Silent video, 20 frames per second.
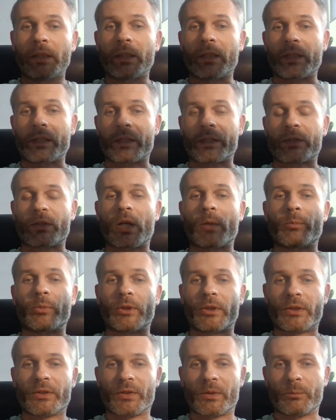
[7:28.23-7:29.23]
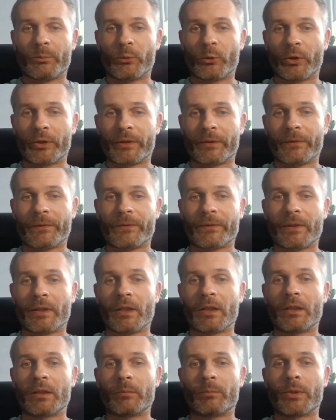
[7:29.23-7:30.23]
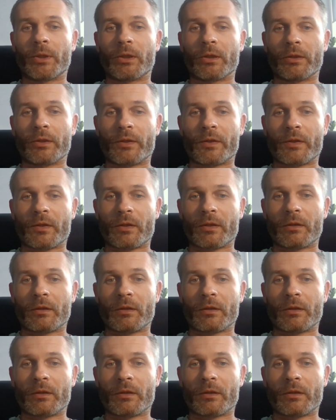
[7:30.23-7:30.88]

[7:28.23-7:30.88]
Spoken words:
A stopper is important thing because